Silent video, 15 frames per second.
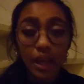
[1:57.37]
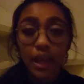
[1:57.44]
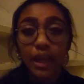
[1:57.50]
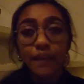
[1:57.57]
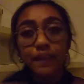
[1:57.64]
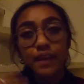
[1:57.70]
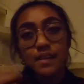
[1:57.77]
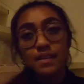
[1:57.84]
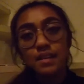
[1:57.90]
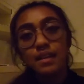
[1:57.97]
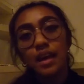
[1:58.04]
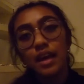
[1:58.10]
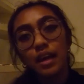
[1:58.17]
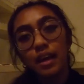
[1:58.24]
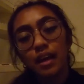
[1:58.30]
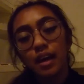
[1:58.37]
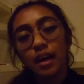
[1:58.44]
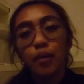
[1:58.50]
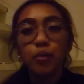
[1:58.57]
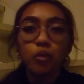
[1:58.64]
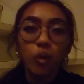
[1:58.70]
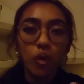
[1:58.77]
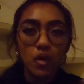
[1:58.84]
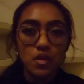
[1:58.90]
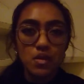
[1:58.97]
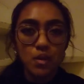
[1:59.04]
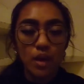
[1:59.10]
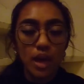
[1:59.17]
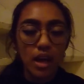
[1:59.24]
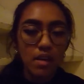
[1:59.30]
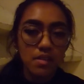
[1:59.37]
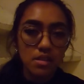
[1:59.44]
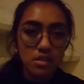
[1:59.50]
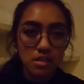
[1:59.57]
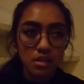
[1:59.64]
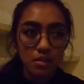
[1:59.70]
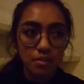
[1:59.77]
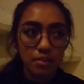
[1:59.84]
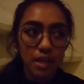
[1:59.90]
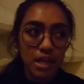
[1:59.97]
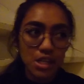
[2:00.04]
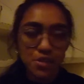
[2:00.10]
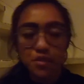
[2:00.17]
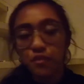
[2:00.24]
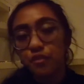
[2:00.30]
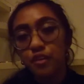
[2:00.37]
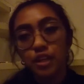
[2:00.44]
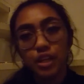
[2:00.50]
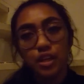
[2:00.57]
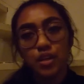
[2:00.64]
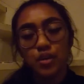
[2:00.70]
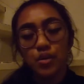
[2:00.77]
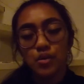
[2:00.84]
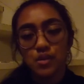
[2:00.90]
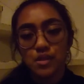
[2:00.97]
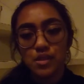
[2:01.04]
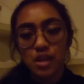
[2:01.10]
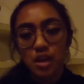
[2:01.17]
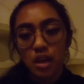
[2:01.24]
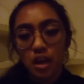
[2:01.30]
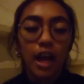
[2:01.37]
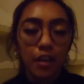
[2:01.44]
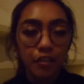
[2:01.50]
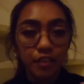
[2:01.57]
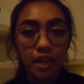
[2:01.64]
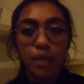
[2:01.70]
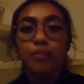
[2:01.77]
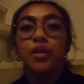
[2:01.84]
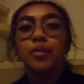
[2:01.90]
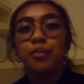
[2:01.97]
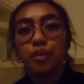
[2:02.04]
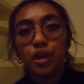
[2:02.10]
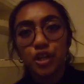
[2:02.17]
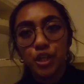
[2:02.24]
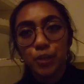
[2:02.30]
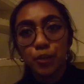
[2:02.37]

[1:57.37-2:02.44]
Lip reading: And next to that, I will also have some extra videos. I've named it Project